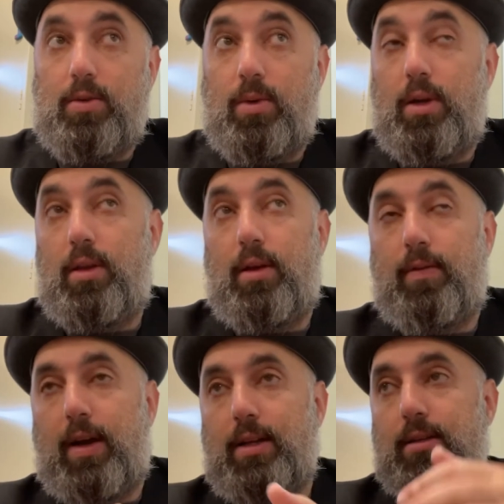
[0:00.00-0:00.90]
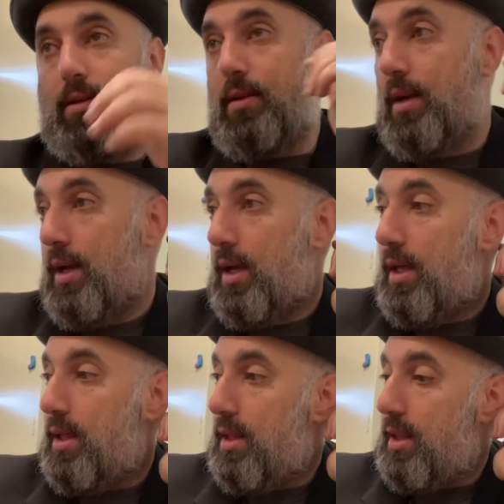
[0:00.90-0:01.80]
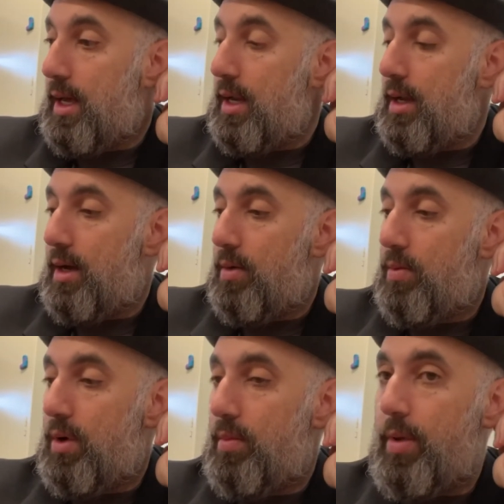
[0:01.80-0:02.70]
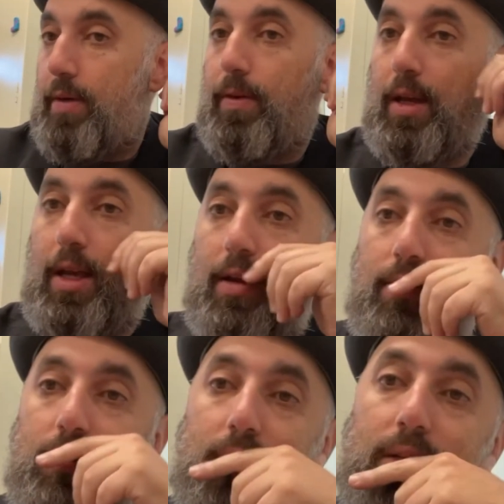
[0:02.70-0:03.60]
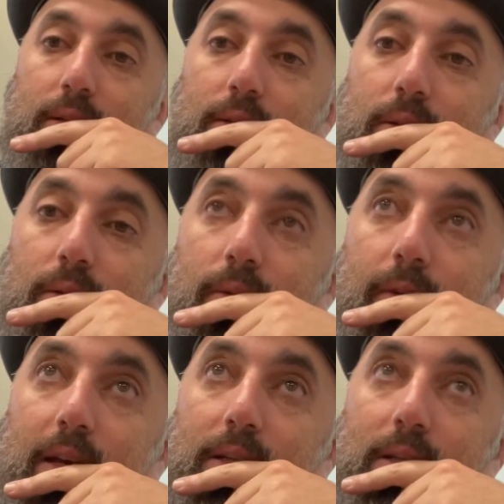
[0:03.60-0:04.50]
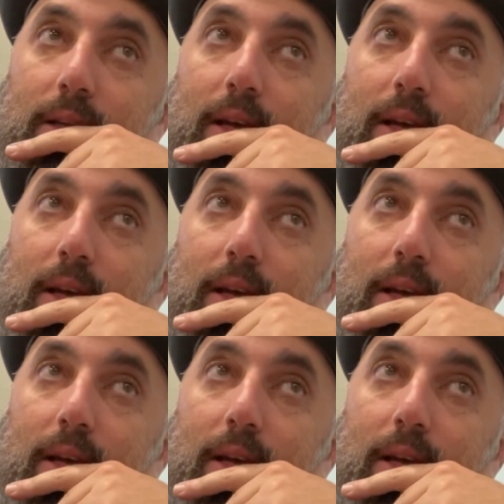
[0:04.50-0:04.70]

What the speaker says: One of the advice that Warren Buffett gives is to invest in